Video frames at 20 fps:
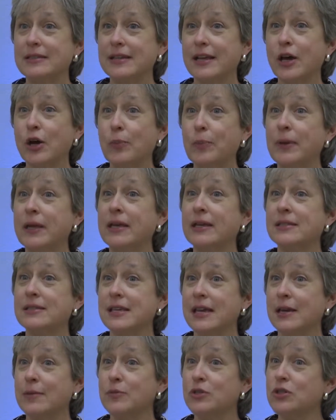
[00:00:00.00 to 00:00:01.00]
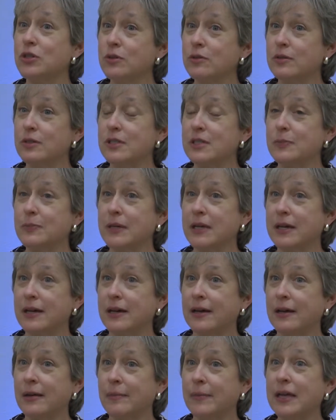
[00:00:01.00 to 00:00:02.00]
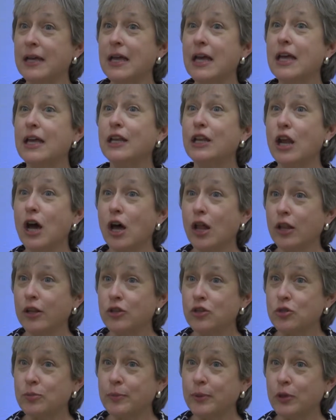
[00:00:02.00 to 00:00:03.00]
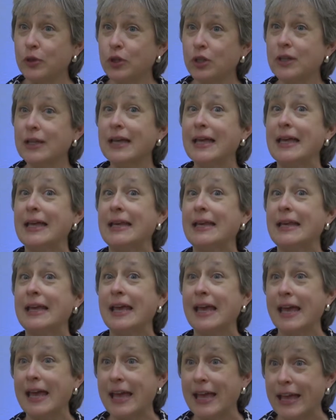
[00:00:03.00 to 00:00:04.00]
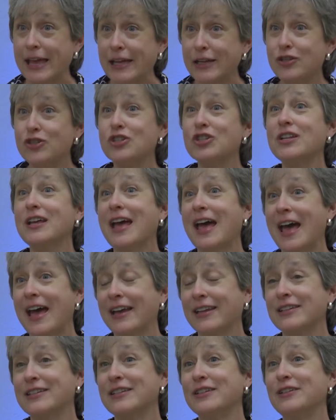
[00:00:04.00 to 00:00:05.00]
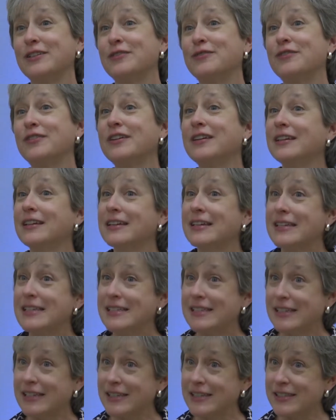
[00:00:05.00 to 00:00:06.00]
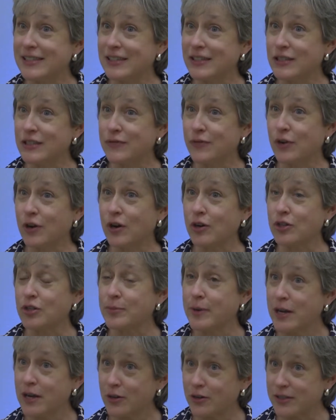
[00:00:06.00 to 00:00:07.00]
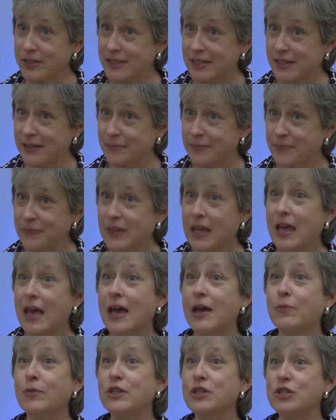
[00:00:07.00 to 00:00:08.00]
helping Sam students become knowledgeable, engaged, active citizens for our democracy. And we